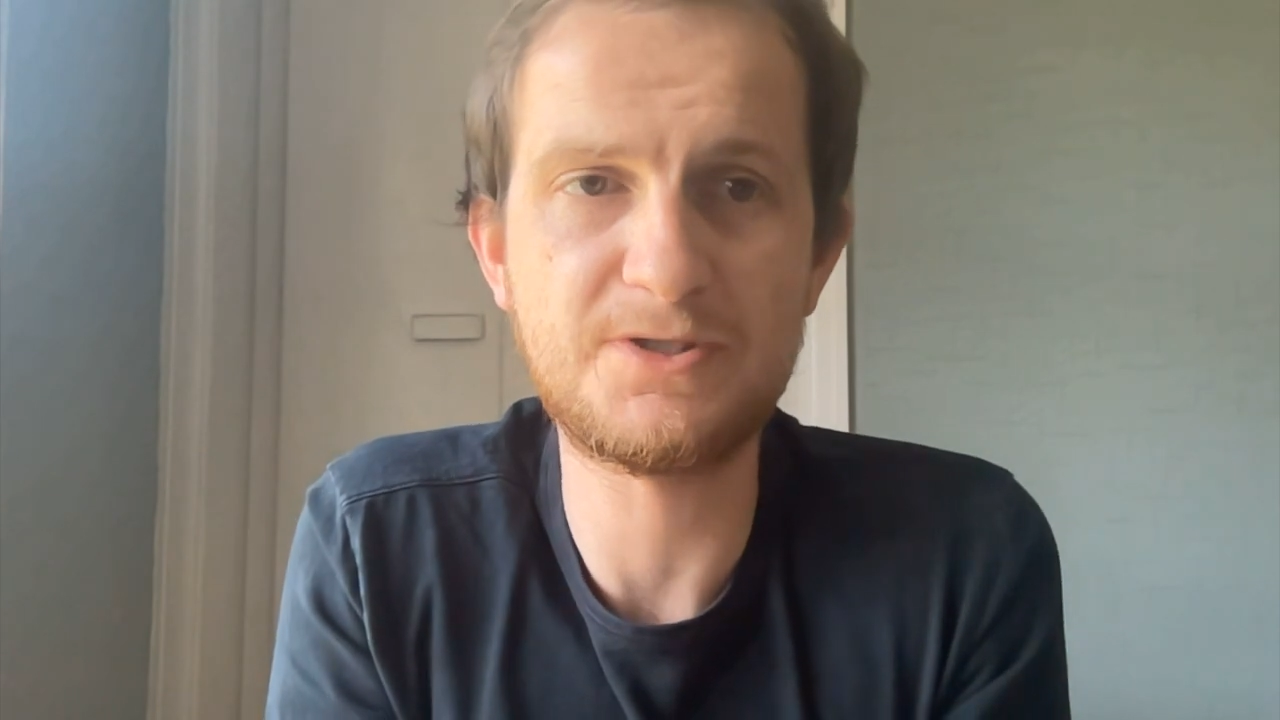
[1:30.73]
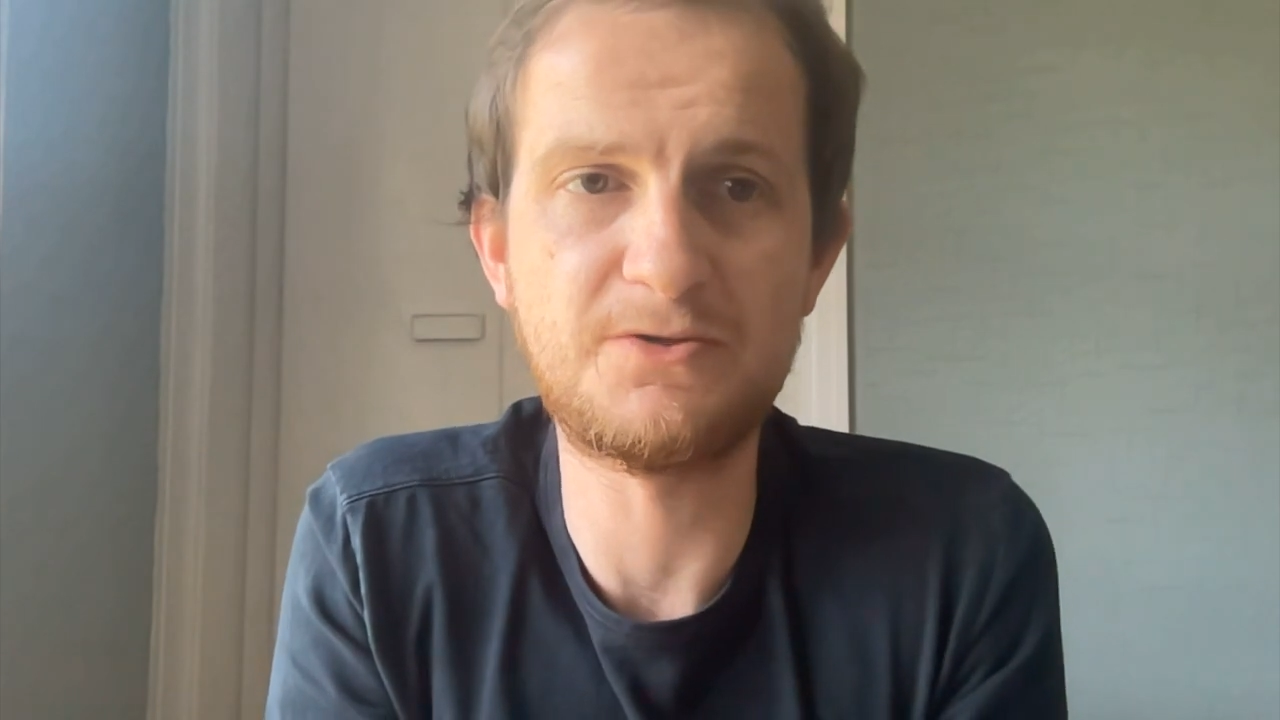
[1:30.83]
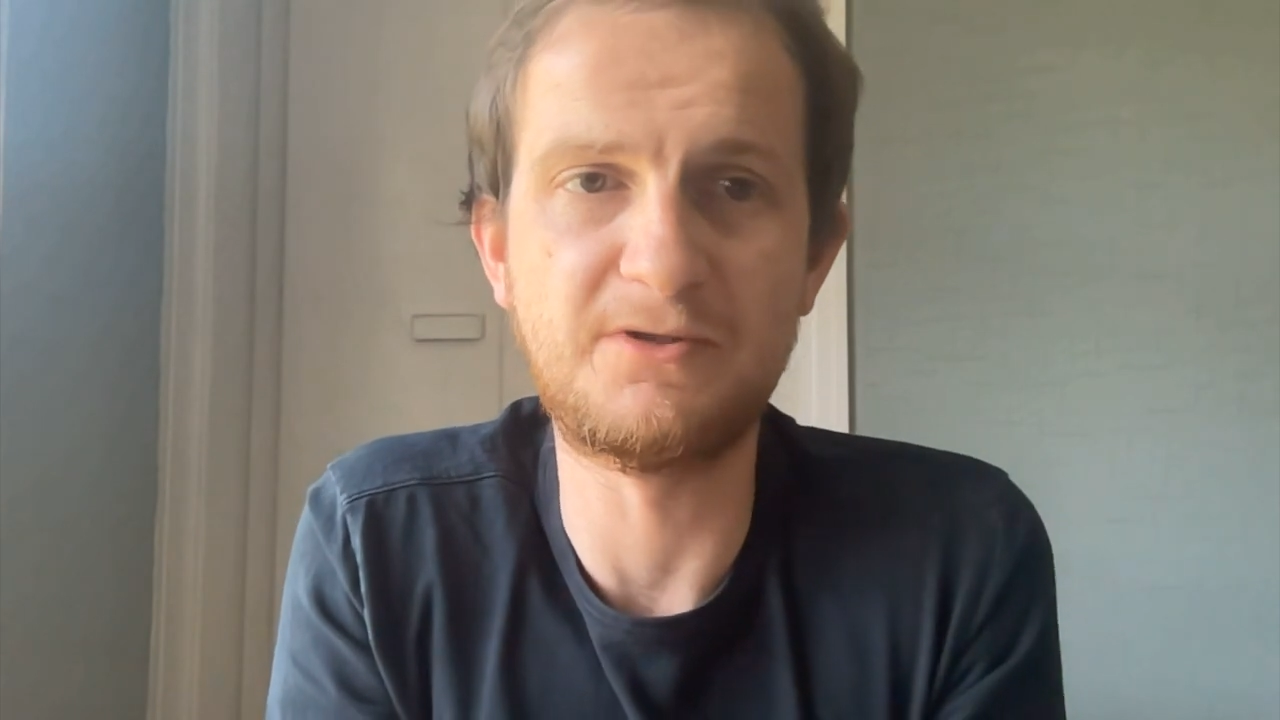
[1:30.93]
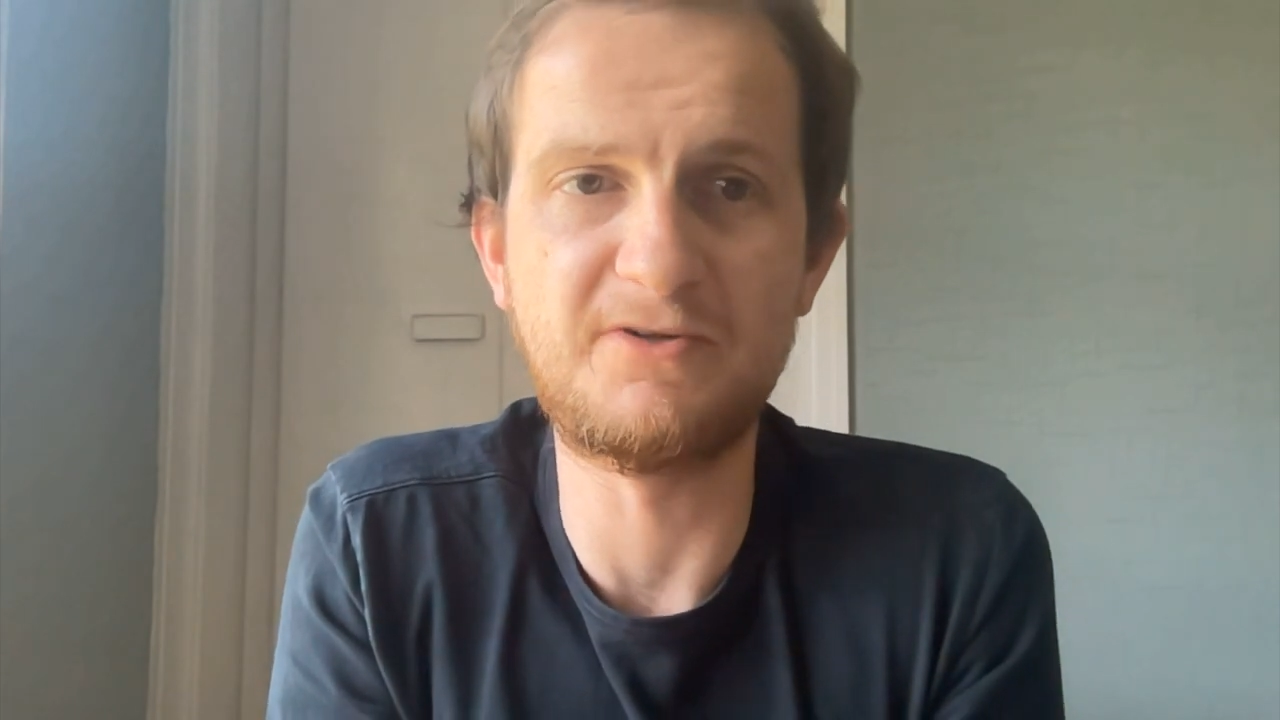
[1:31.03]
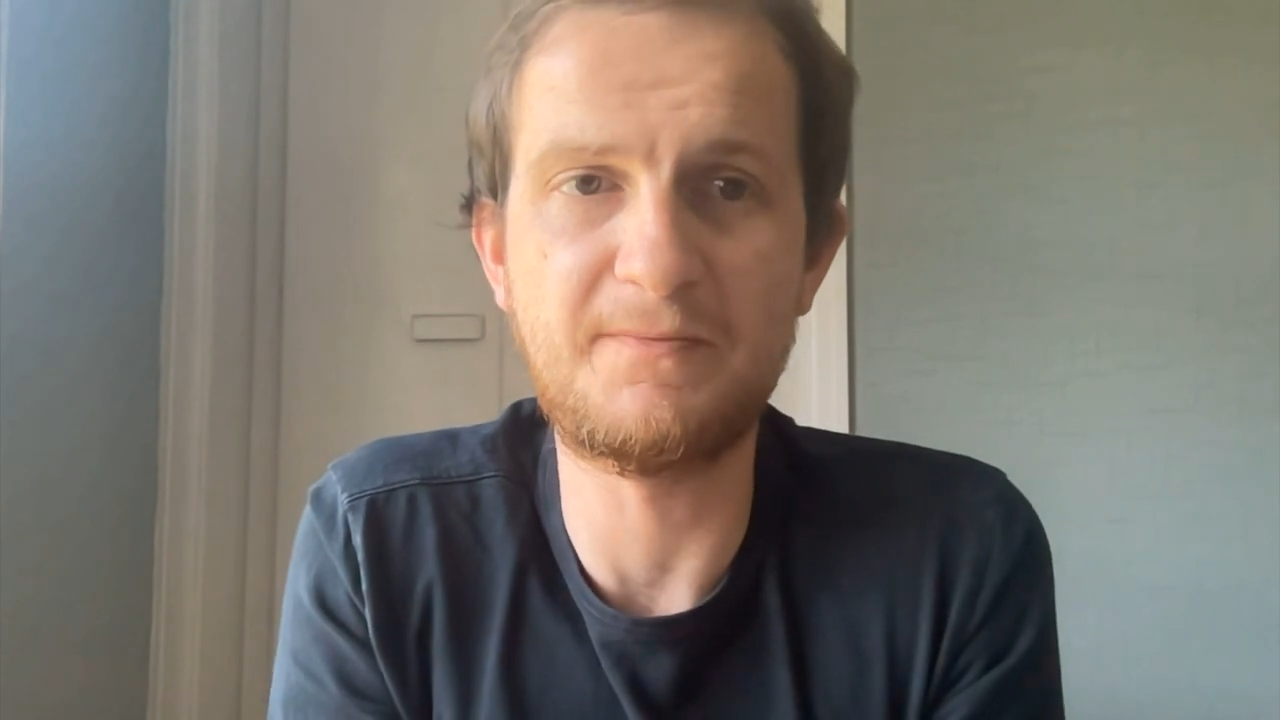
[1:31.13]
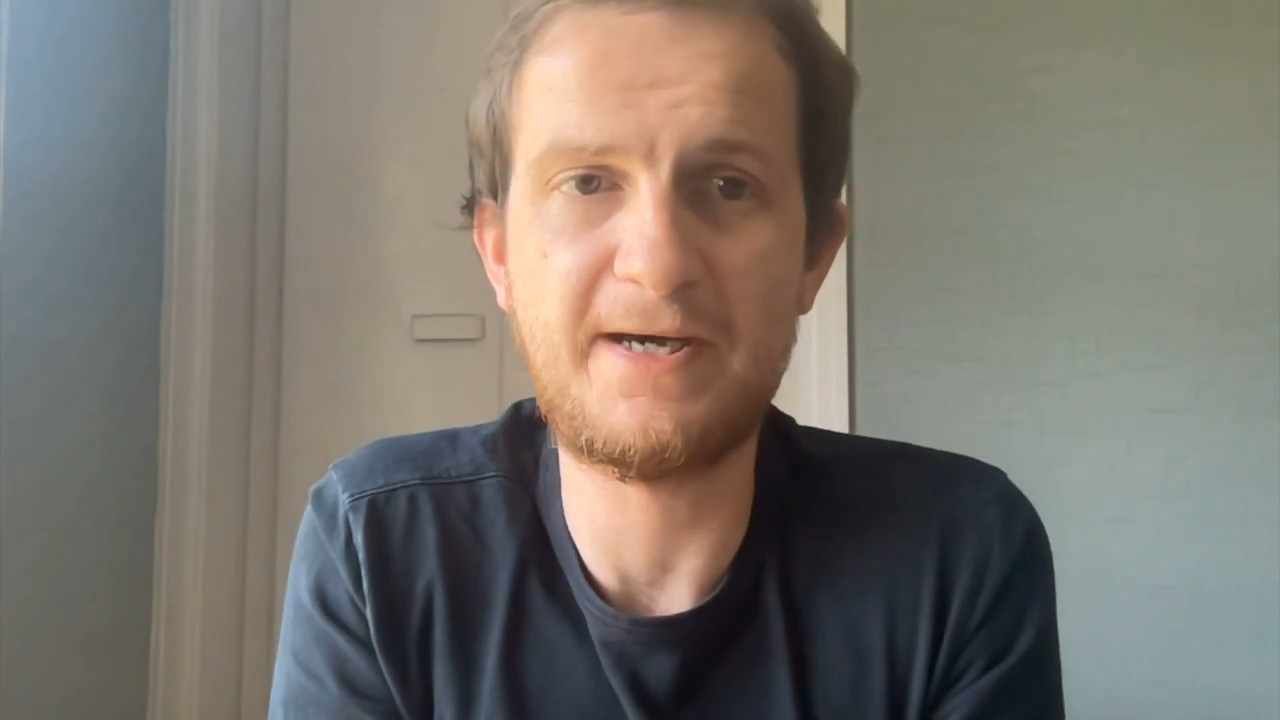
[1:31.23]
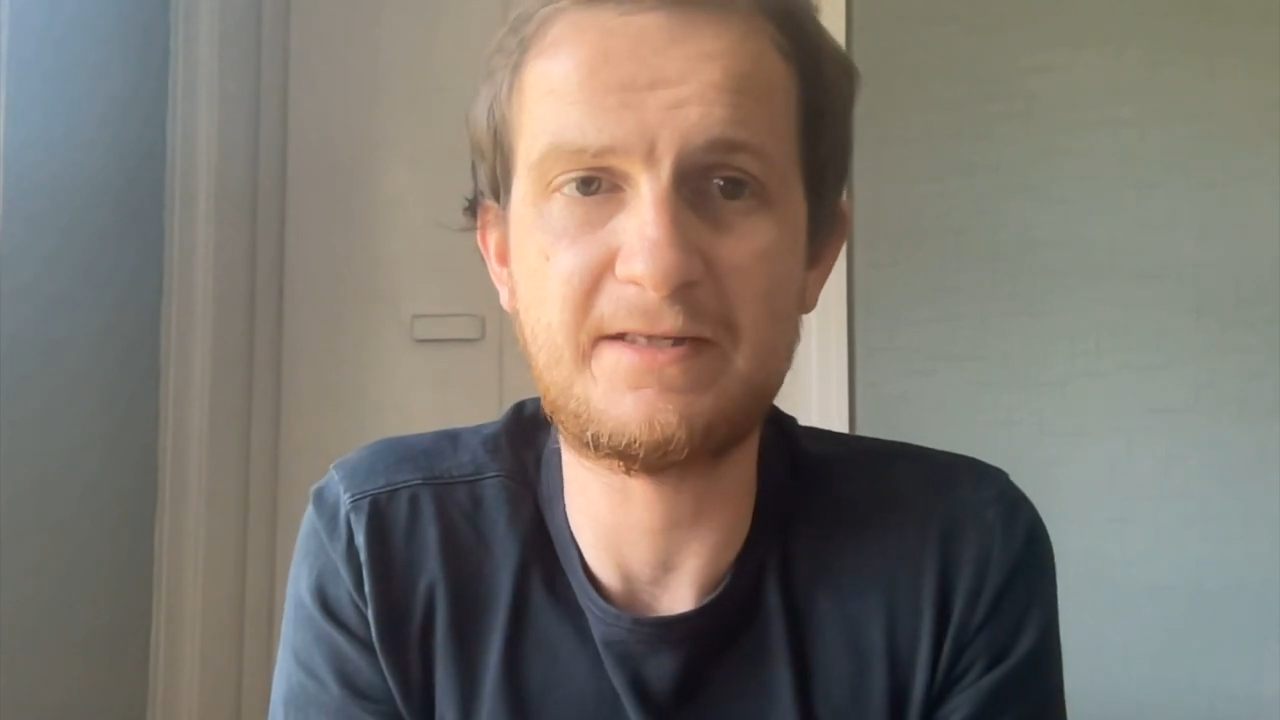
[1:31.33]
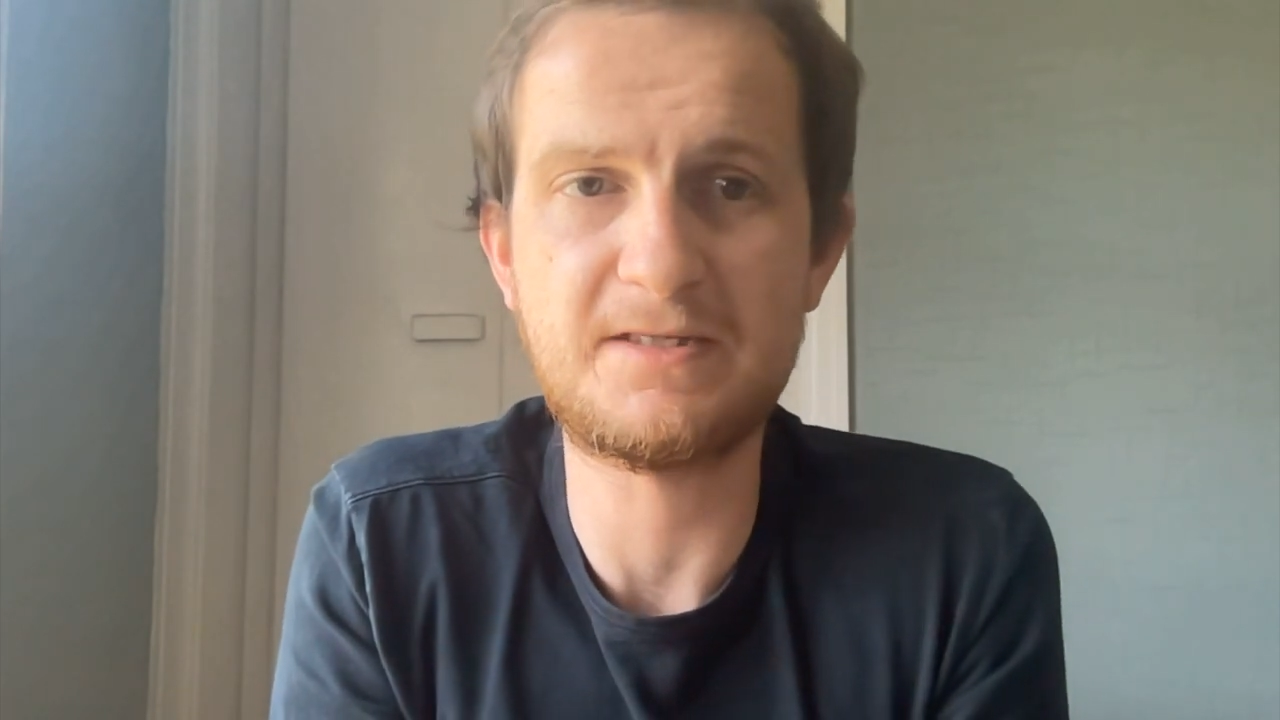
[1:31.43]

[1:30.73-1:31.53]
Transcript: sort of impact